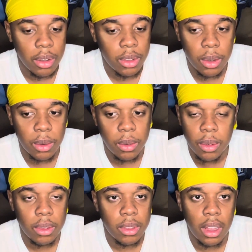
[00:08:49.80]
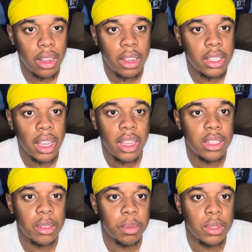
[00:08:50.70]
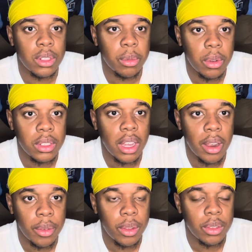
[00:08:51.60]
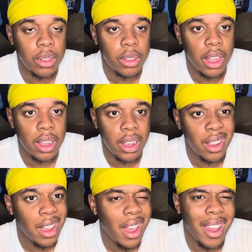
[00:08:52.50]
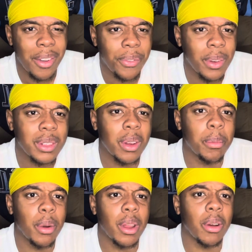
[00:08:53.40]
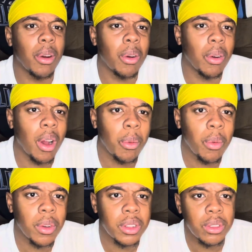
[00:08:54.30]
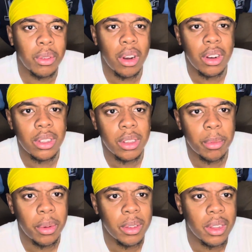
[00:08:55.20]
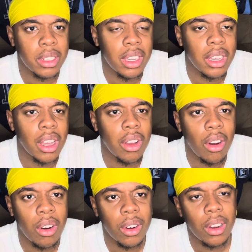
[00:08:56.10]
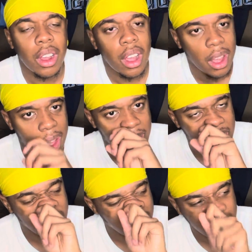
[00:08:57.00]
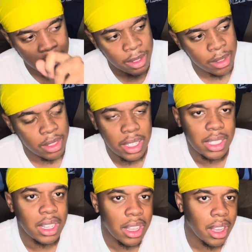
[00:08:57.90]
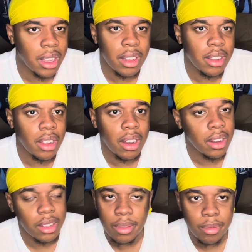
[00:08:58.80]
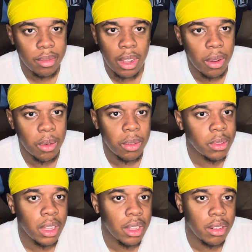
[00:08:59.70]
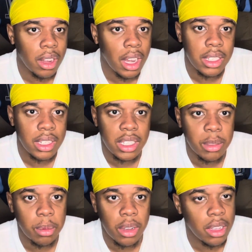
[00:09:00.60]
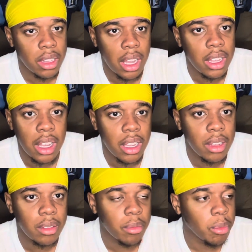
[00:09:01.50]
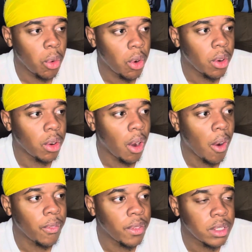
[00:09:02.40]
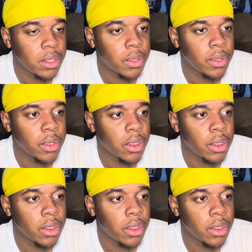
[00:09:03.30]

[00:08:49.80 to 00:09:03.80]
dude, like they can explore so much avenues on that end. And folks going to bring up, oh, I want Drew Holiday in the play because he can guard and this and that. Dog, no, this is pointing. They need more offensive.